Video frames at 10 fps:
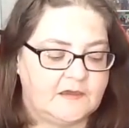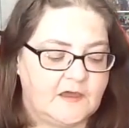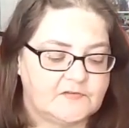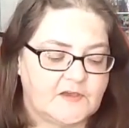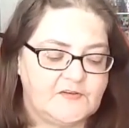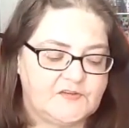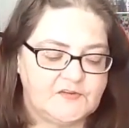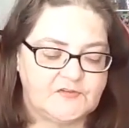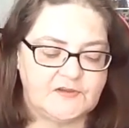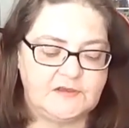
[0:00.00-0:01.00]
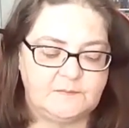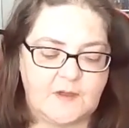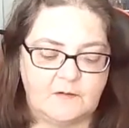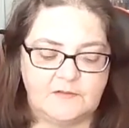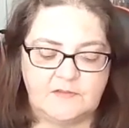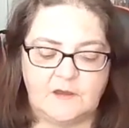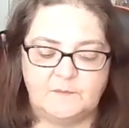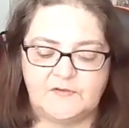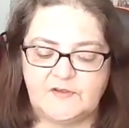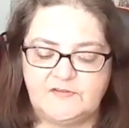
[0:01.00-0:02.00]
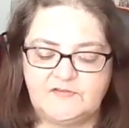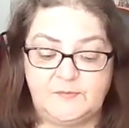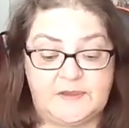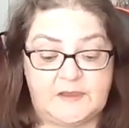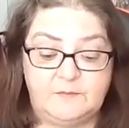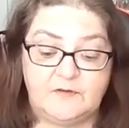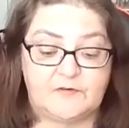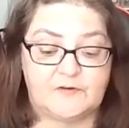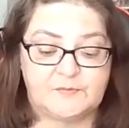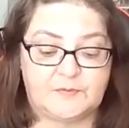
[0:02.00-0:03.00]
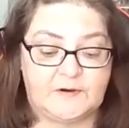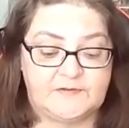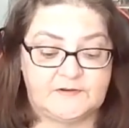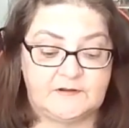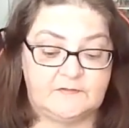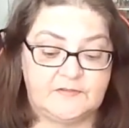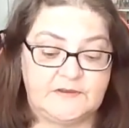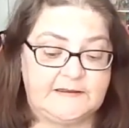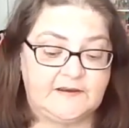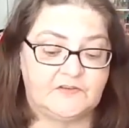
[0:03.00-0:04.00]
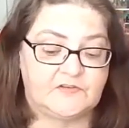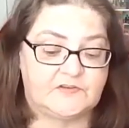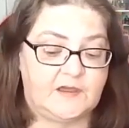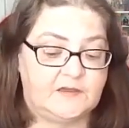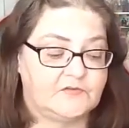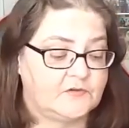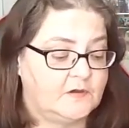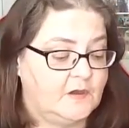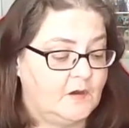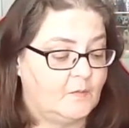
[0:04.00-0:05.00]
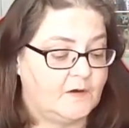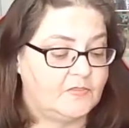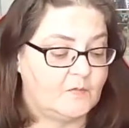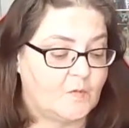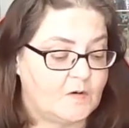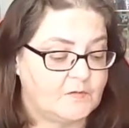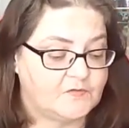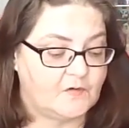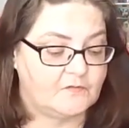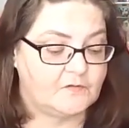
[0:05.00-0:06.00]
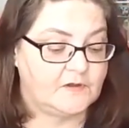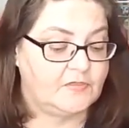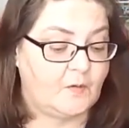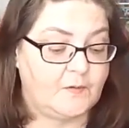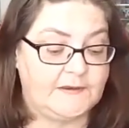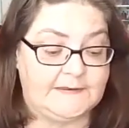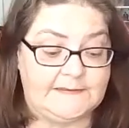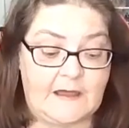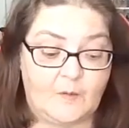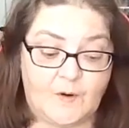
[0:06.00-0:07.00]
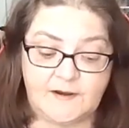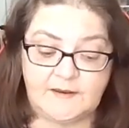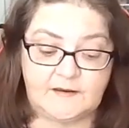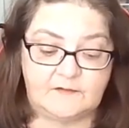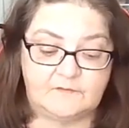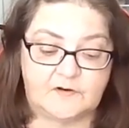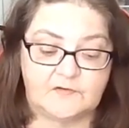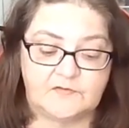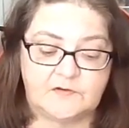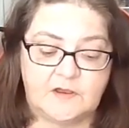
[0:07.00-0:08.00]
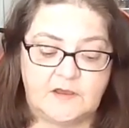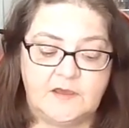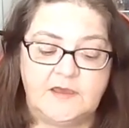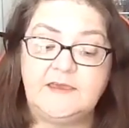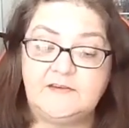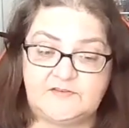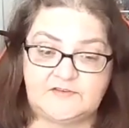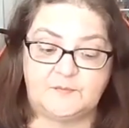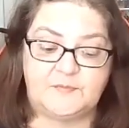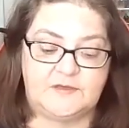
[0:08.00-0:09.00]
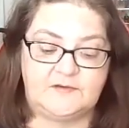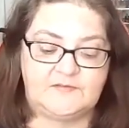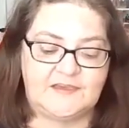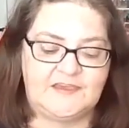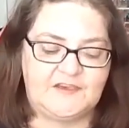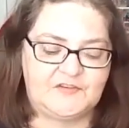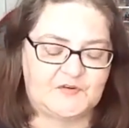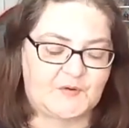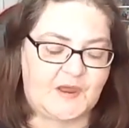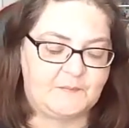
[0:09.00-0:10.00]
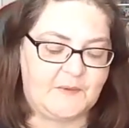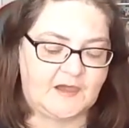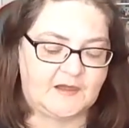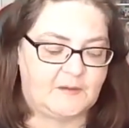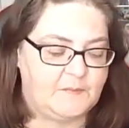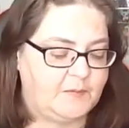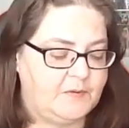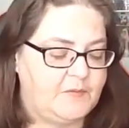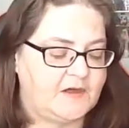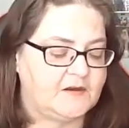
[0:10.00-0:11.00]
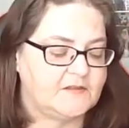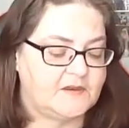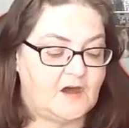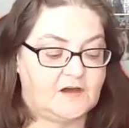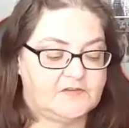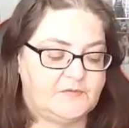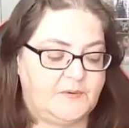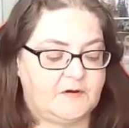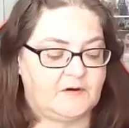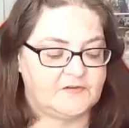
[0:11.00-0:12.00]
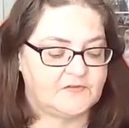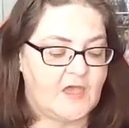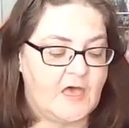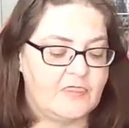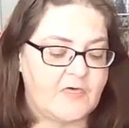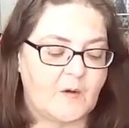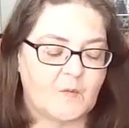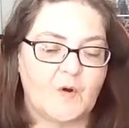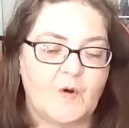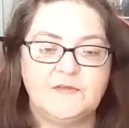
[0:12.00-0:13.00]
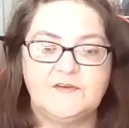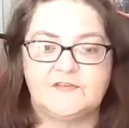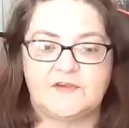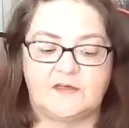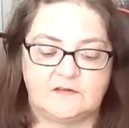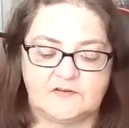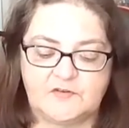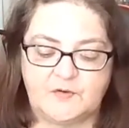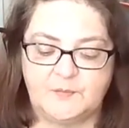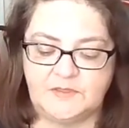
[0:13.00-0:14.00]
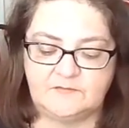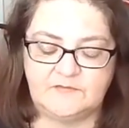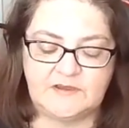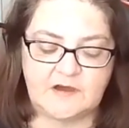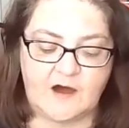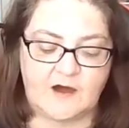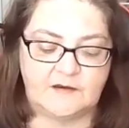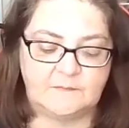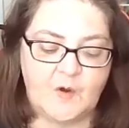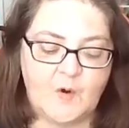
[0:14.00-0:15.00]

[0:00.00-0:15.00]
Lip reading: Yes, I still see him now and then, but since he became the first president of the United States when the war was over, and though he did not want it at first, he still believes that he is a great man and maybe better than us spirits that were only settlers who believed in God,